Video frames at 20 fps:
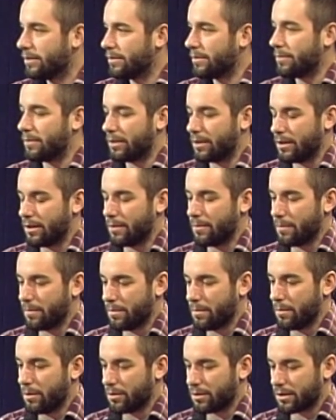But
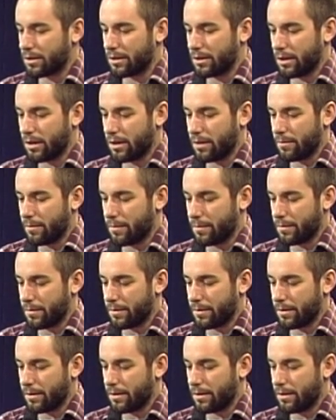mostly,
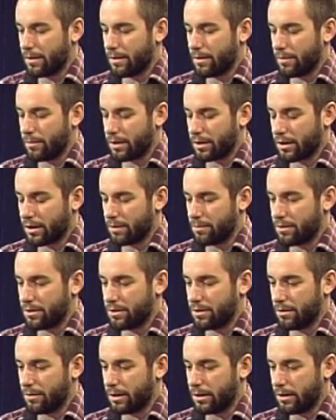when it comes
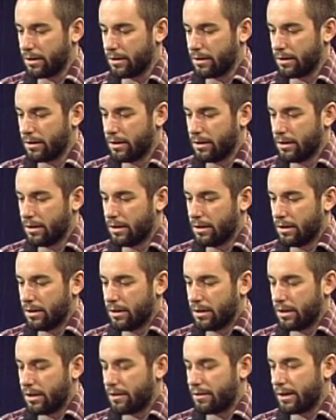to
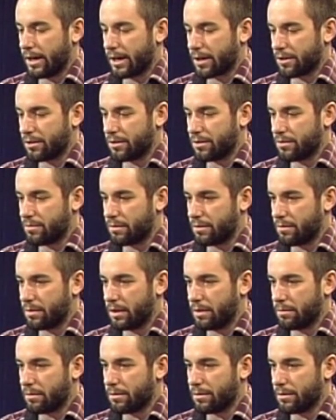interactions with
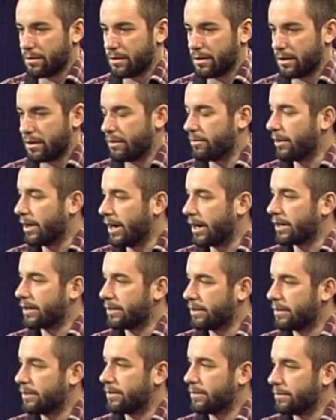people, Iraq
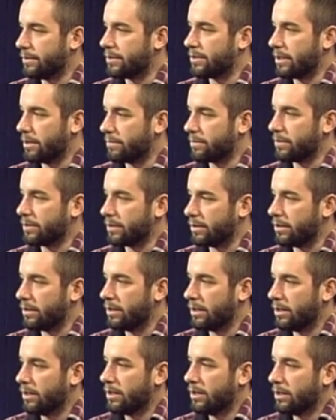was definitely
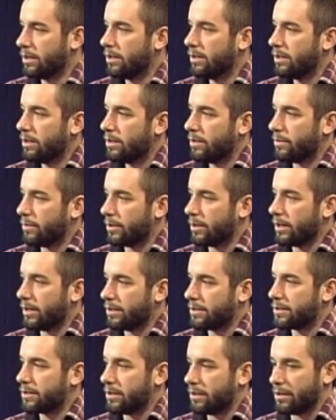where I
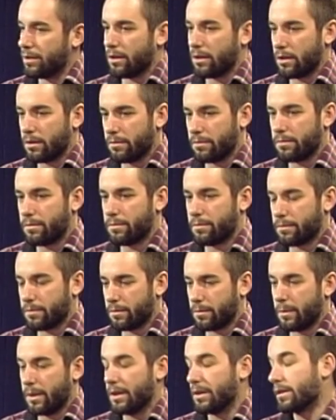saw a lot of
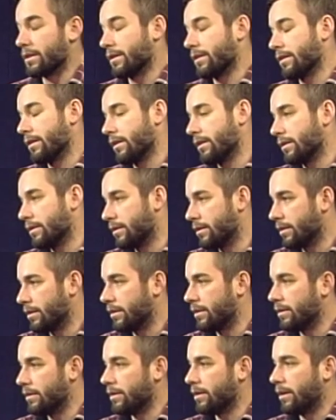amazing things,
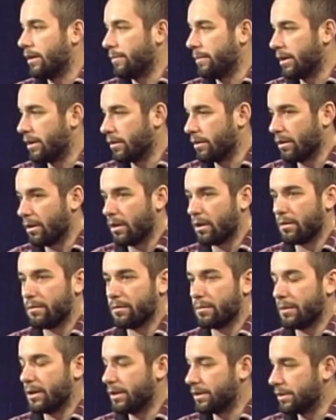and I met a lot of
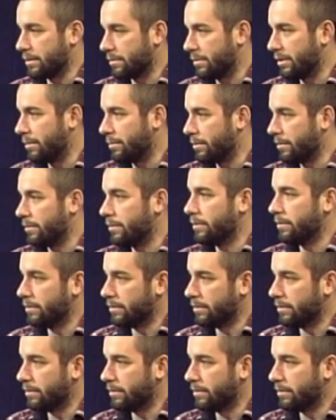amazing people.